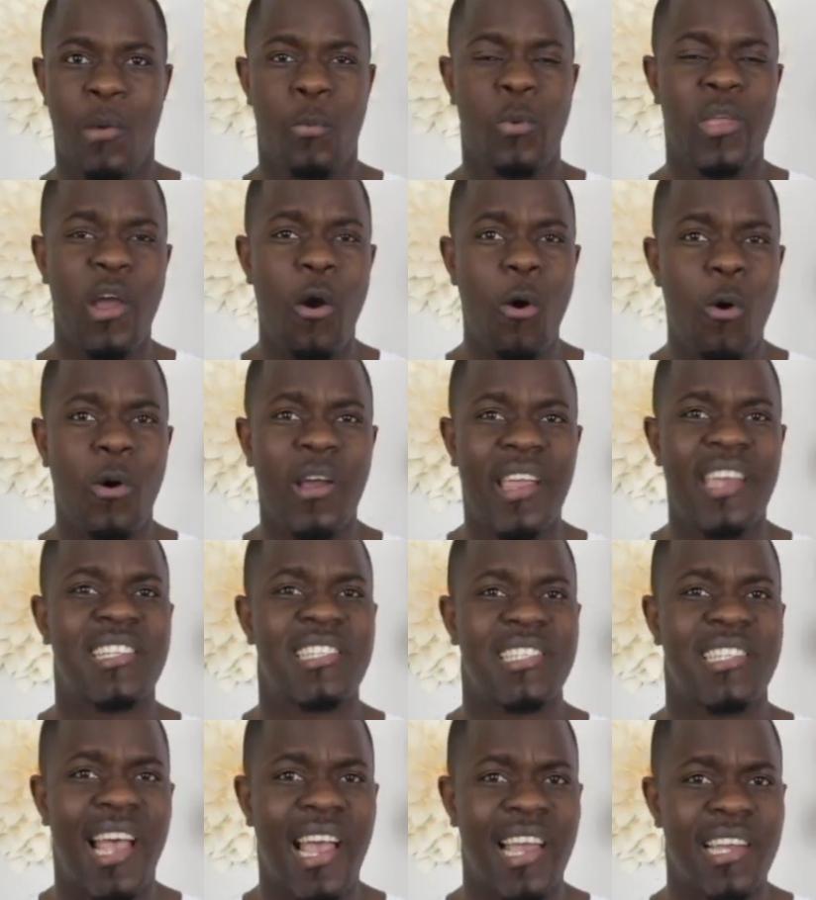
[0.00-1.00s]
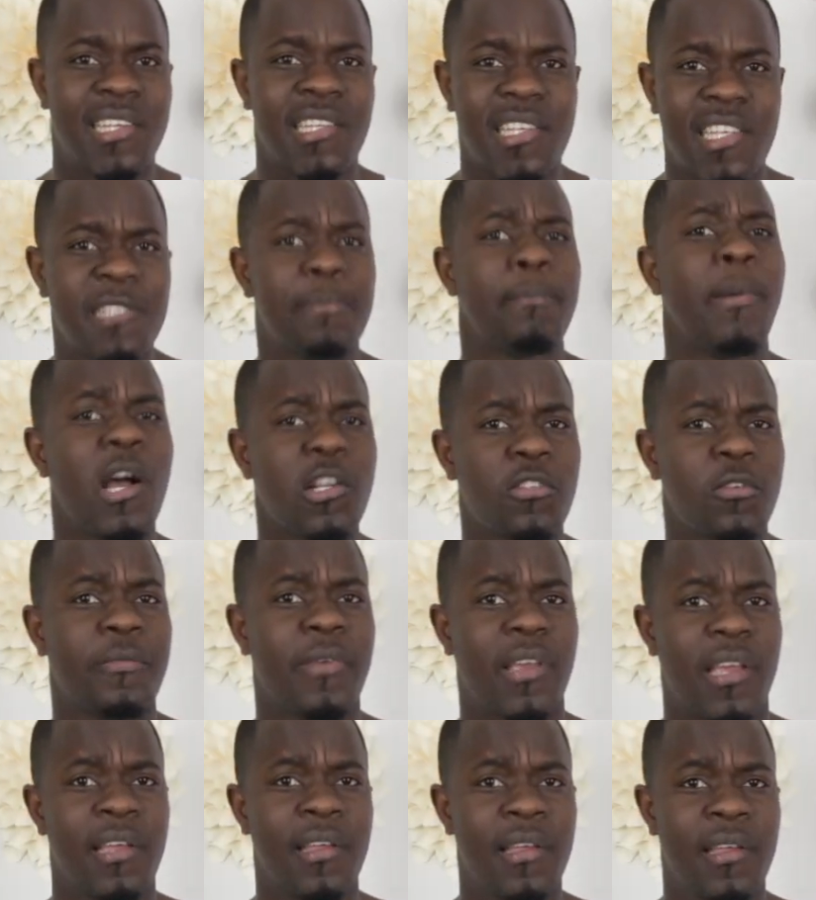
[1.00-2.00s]
We all get sad, it's part
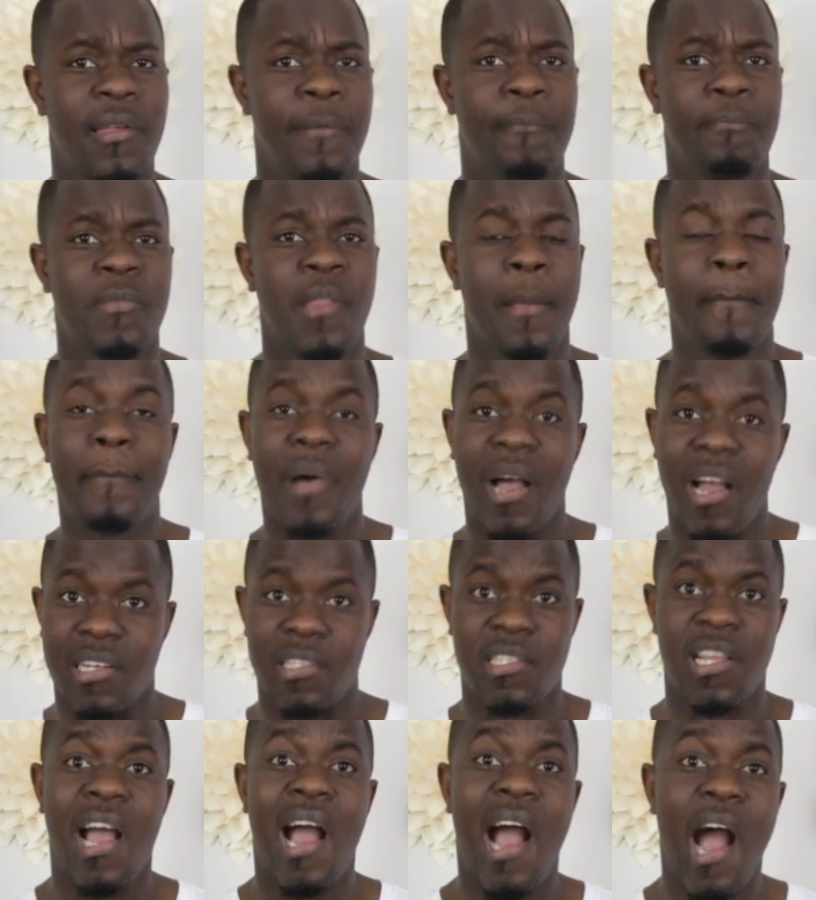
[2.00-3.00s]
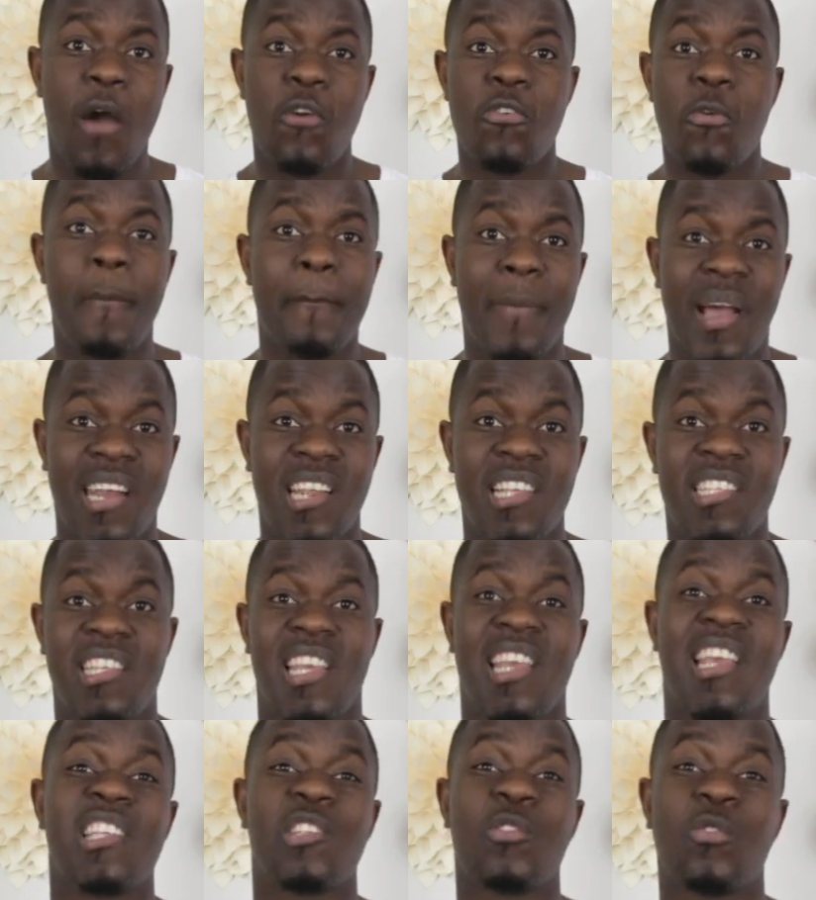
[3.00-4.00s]
of it, but how you manage
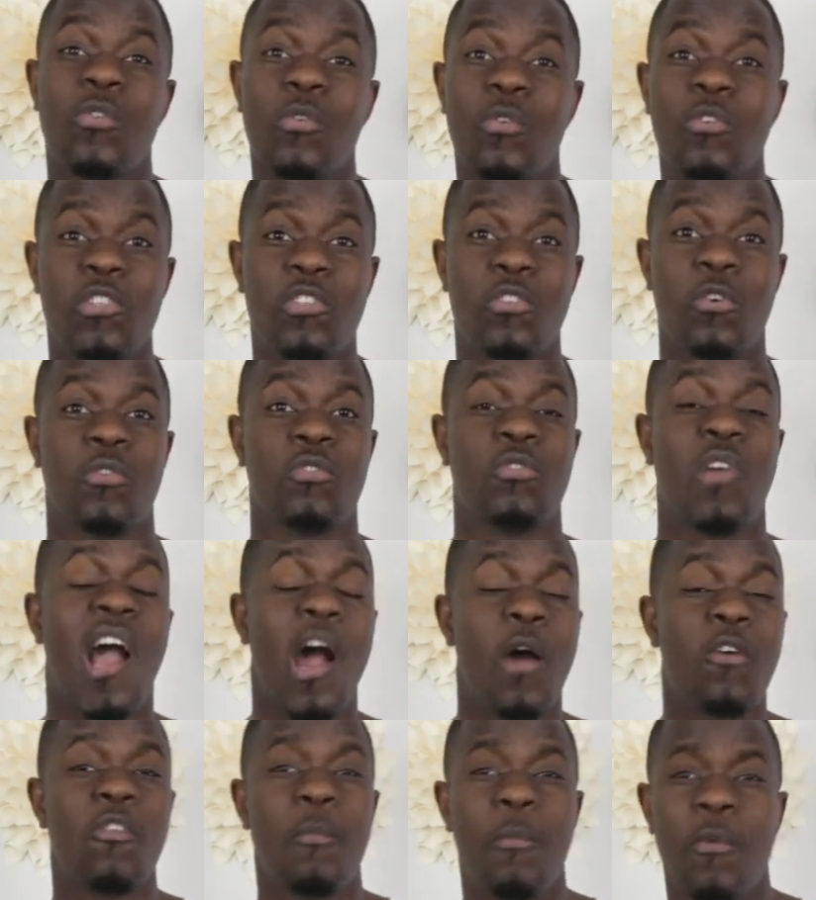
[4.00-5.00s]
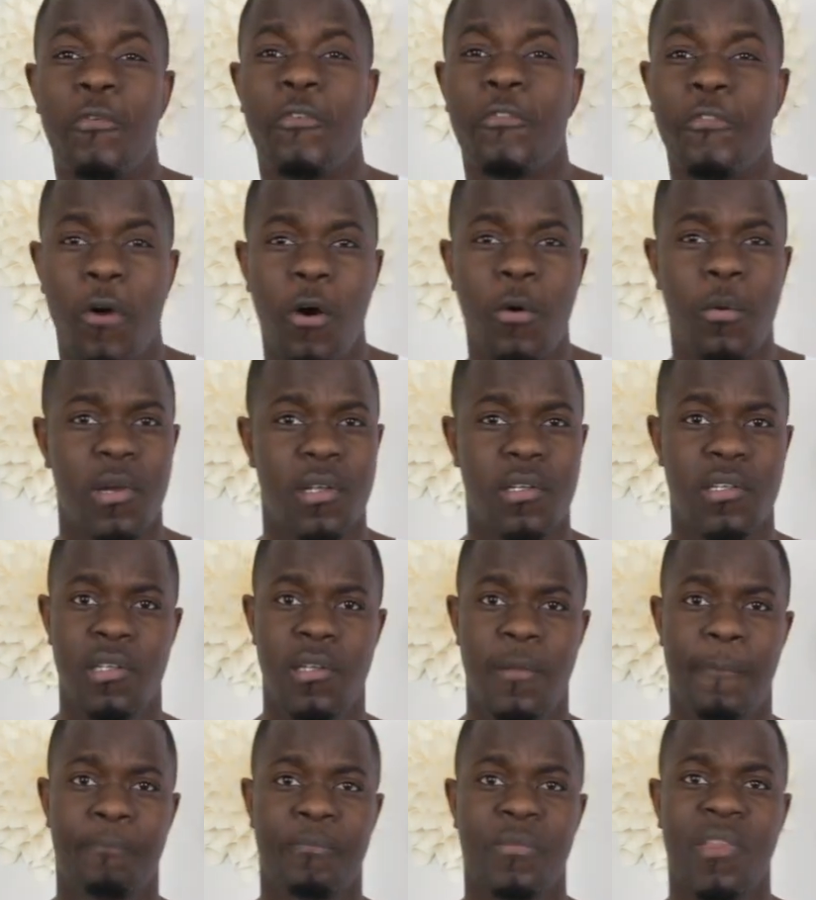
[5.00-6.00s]
it is crucial to how you move forward.
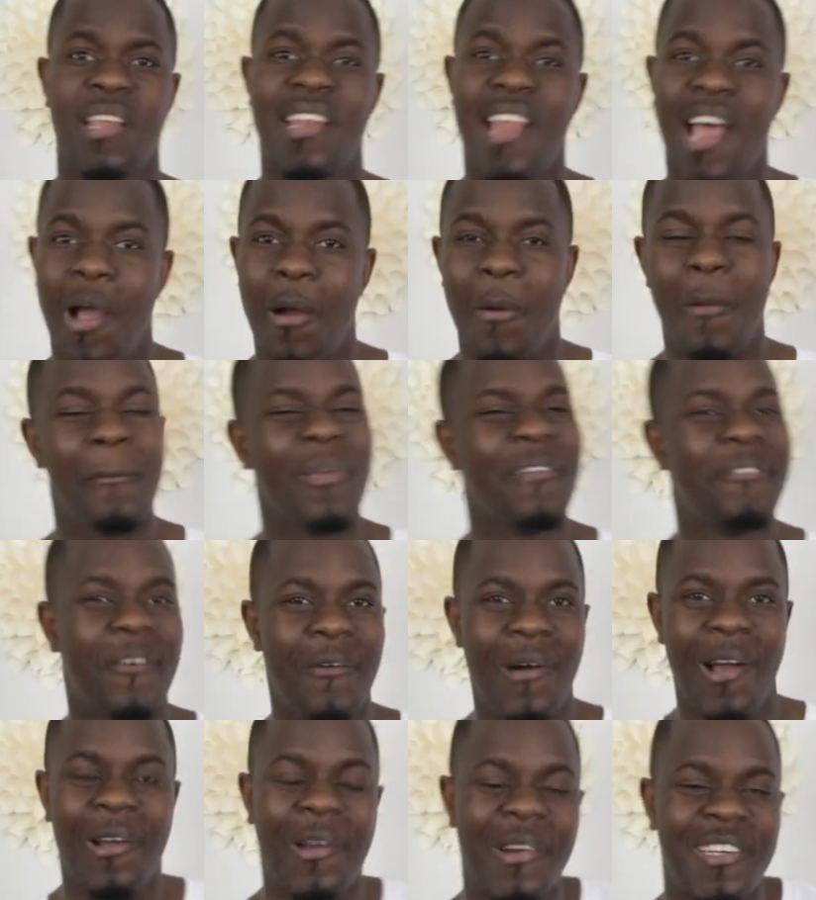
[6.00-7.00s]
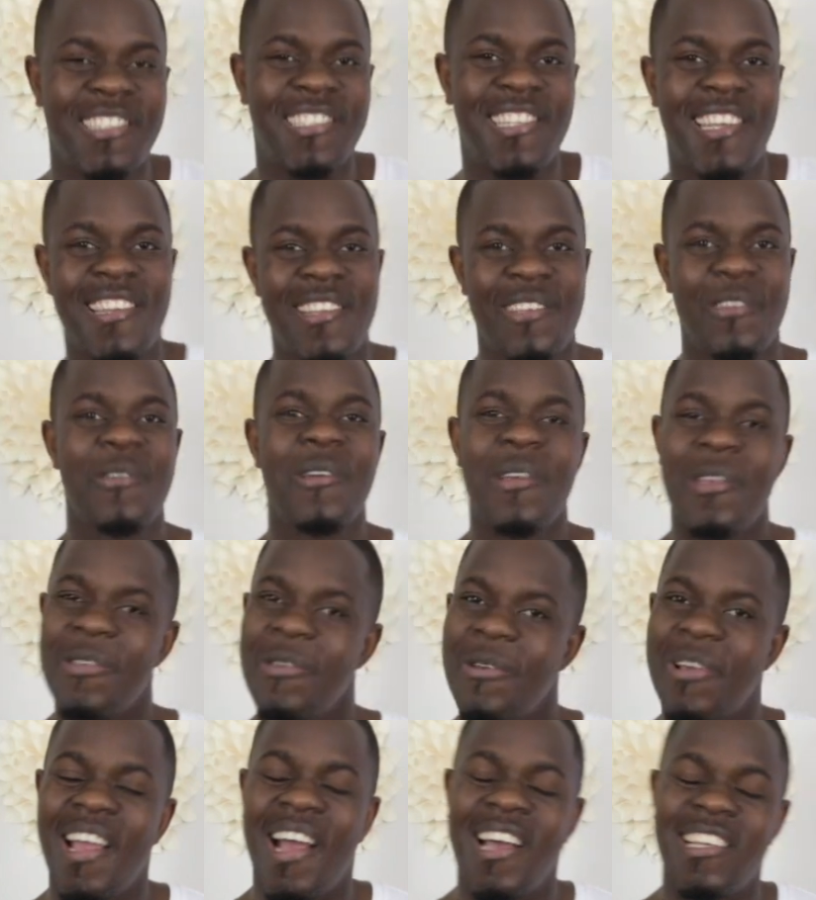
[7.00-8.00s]
Now, before I continue,
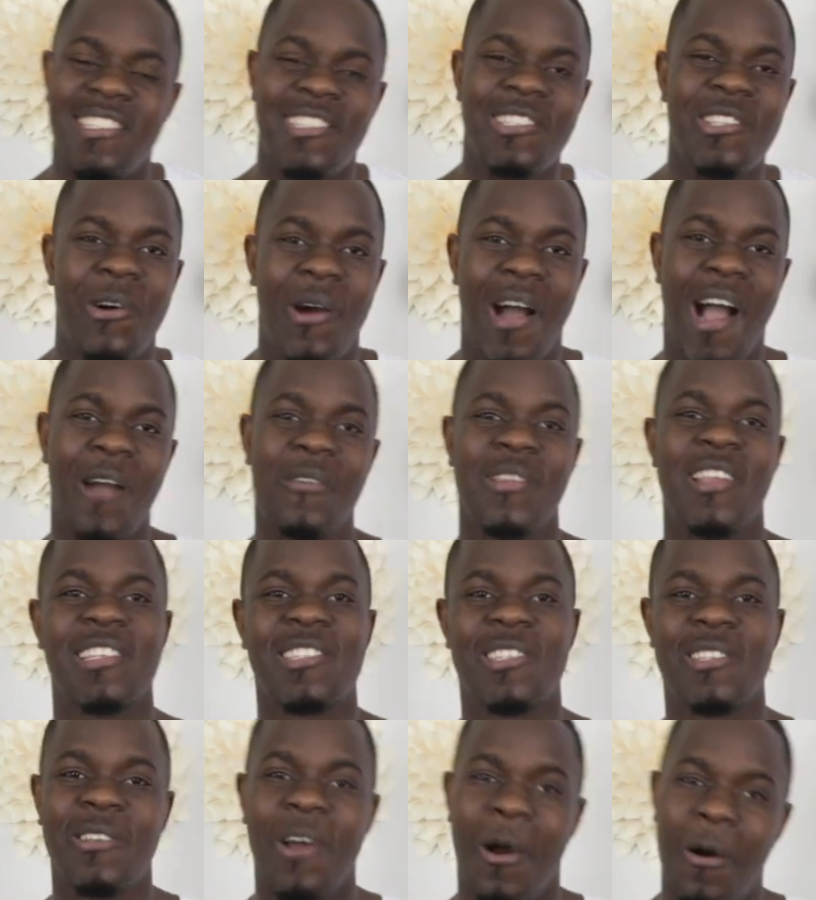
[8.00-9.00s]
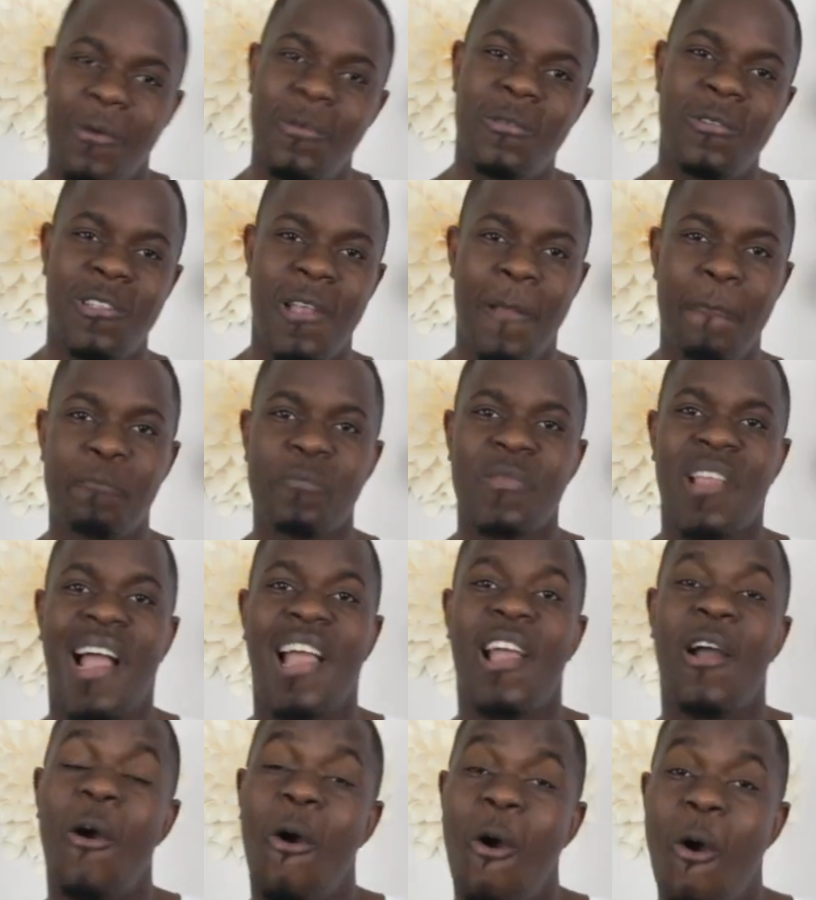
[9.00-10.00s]
you guys know how this goes.
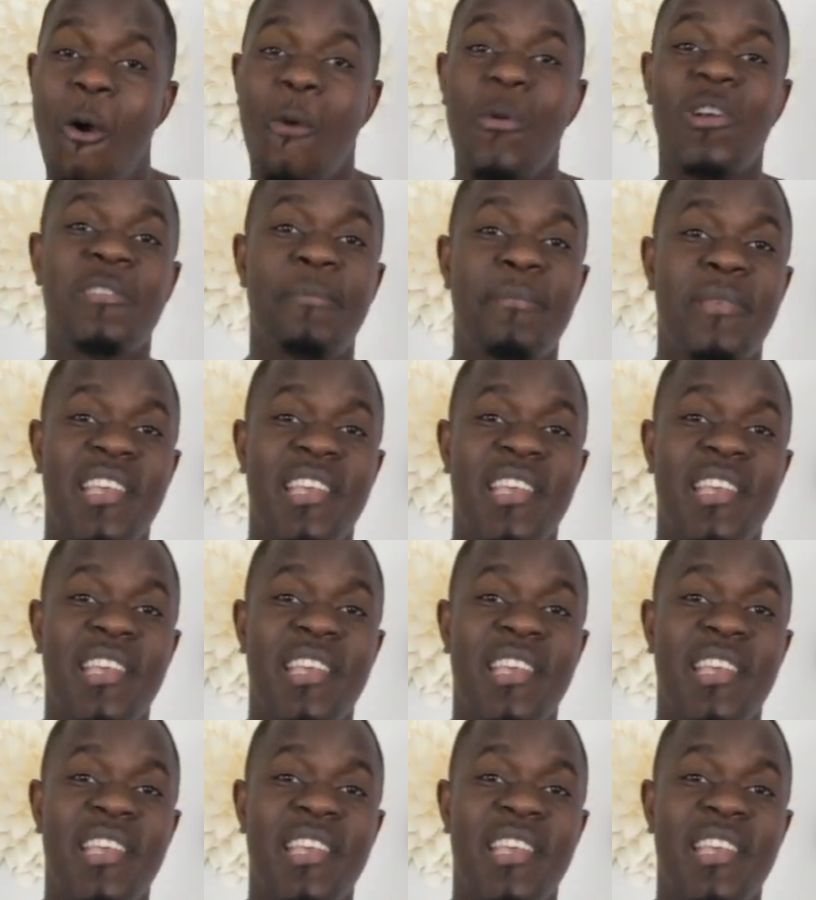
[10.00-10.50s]
I always